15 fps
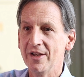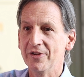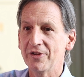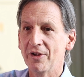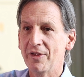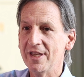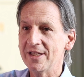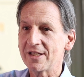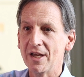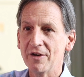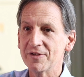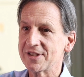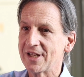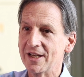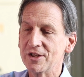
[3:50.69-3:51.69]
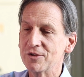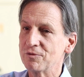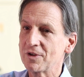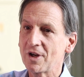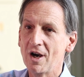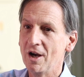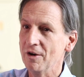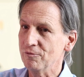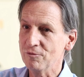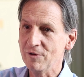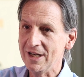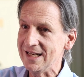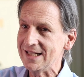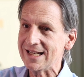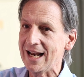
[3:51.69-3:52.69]
So these kind of studies can't
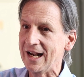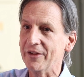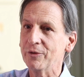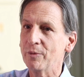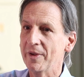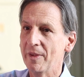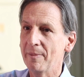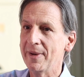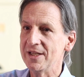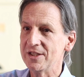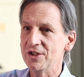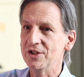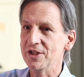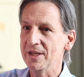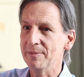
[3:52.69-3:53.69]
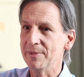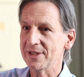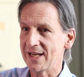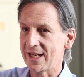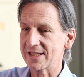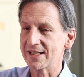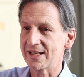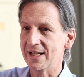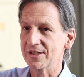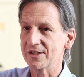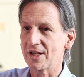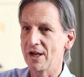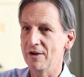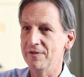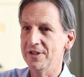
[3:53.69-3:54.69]
really tell us whether BCG protects
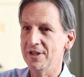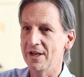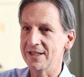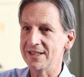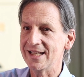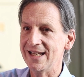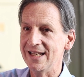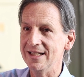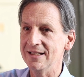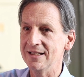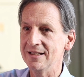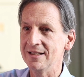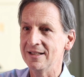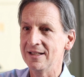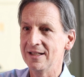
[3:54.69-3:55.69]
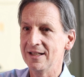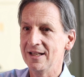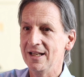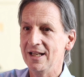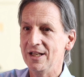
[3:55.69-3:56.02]
against COVID-19.